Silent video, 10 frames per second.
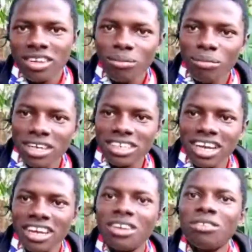But here
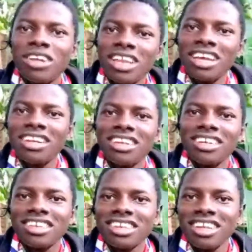in the village, it's
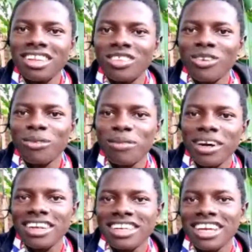a little
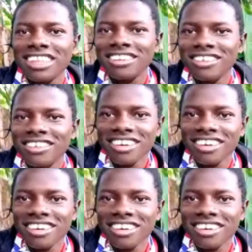money that you go,